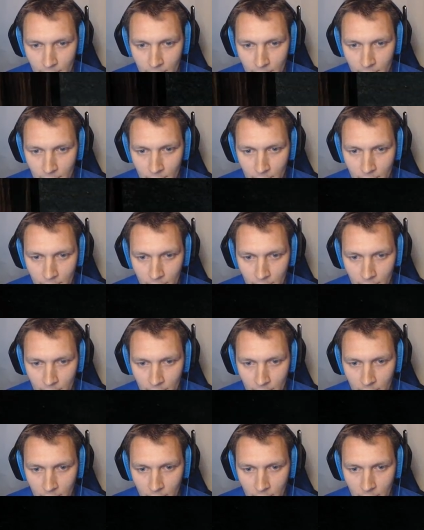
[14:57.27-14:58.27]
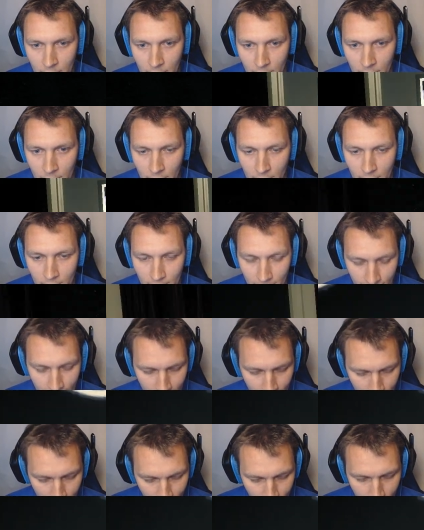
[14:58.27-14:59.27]

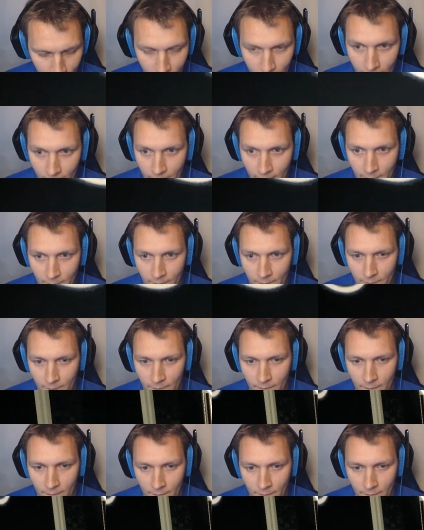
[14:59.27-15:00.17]
Nobody speaks.